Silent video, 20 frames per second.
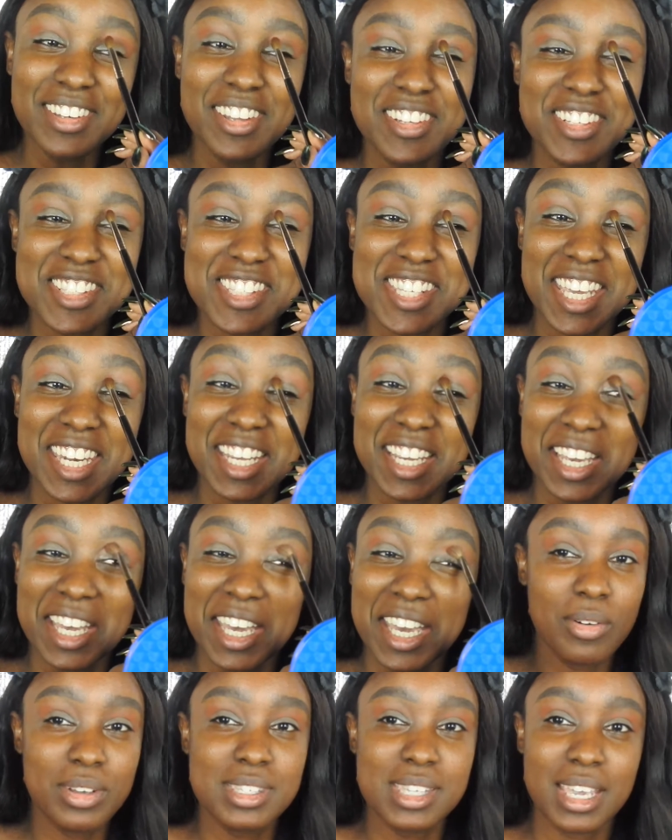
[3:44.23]
No, just kidding.
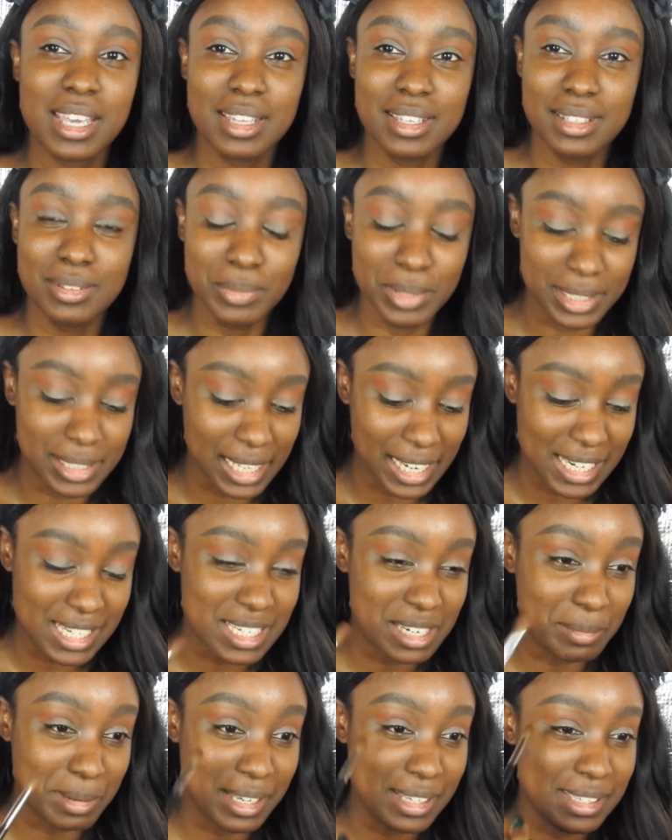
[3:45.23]
I always like
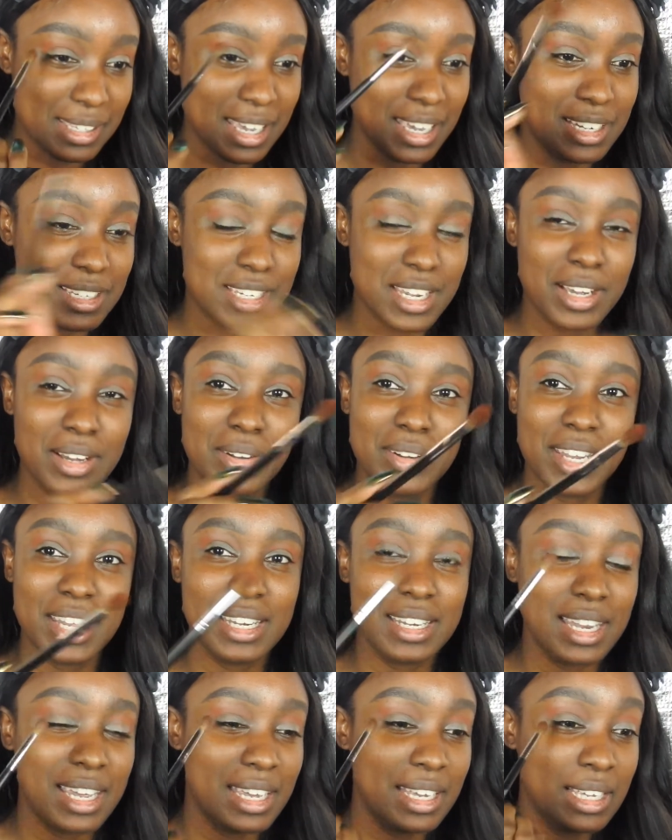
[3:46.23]
relate to my skin tone
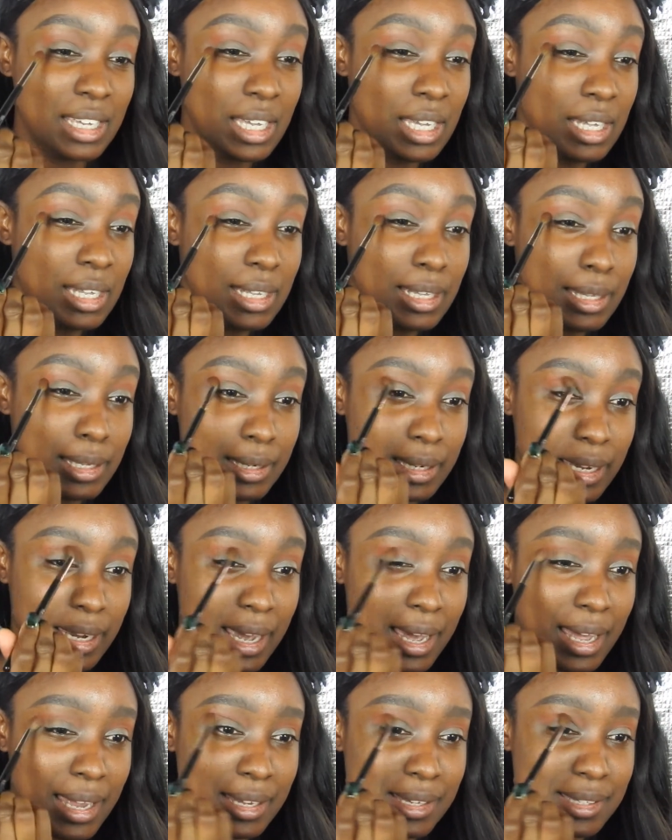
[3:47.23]
and like look at
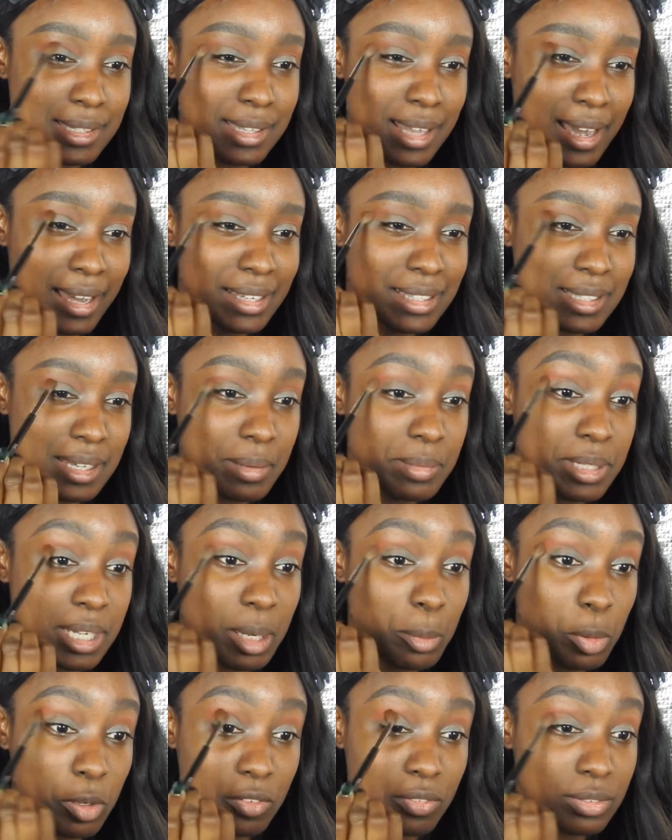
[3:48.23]
it as like some
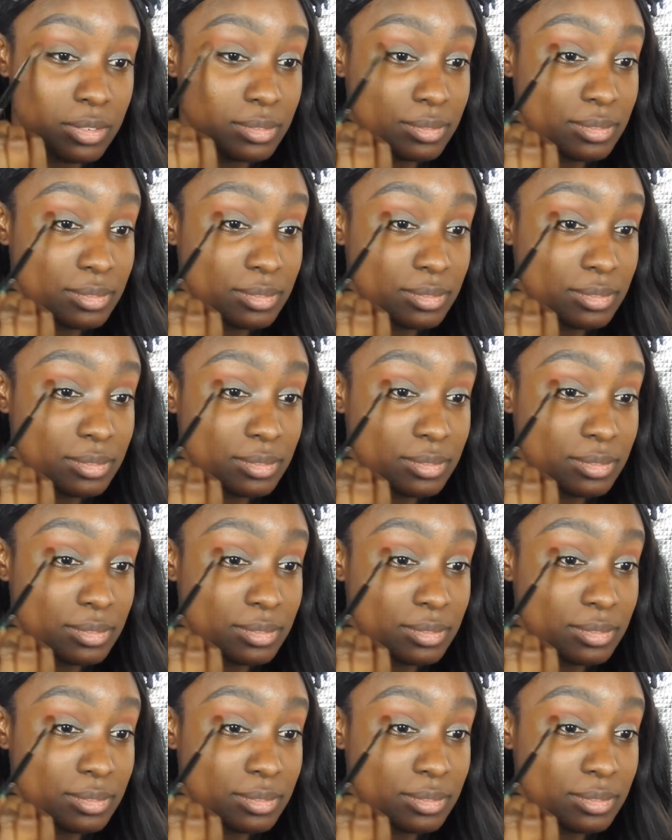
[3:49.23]
type of